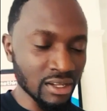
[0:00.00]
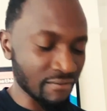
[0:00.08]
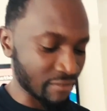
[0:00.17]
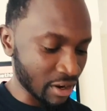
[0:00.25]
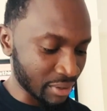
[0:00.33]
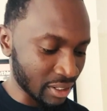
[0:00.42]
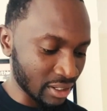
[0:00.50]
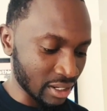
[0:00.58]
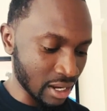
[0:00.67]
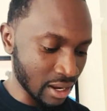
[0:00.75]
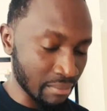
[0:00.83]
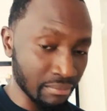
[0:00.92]
are very
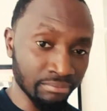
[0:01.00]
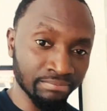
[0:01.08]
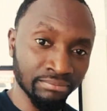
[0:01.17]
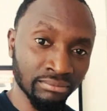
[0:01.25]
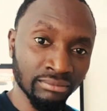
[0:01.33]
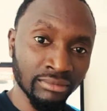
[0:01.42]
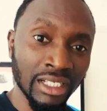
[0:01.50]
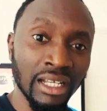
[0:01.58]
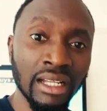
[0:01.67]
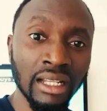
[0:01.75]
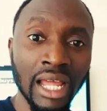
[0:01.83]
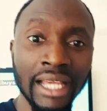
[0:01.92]

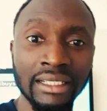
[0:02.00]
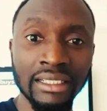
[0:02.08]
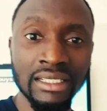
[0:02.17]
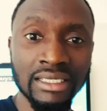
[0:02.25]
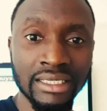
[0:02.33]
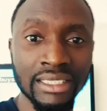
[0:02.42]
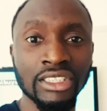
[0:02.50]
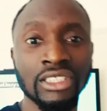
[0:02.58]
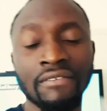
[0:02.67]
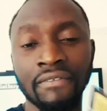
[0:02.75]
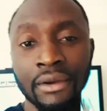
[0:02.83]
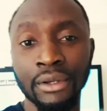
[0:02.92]
enlightening. His teachings
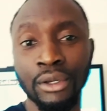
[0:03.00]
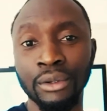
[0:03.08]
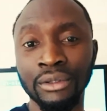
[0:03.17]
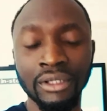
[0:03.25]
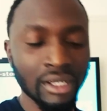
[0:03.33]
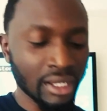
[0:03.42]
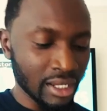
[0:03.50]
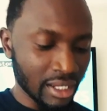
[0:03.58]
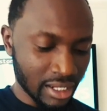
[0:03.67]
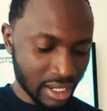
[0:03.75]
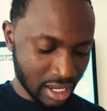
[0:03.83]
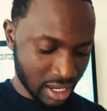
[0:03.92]
are very good.
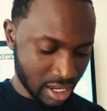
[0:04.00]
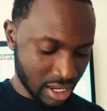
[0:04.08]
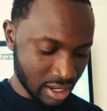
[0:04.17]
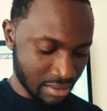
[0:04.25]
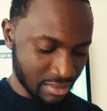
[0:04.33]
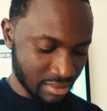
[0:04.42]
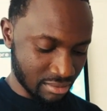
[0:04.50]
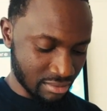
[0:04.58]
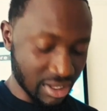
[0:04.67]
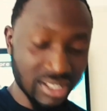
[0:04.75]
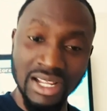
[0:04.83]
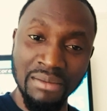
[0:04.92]

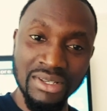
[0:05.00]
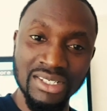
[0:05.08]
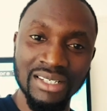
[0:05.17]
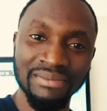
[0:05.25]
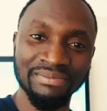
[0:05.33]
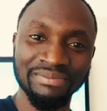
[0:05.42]
His name is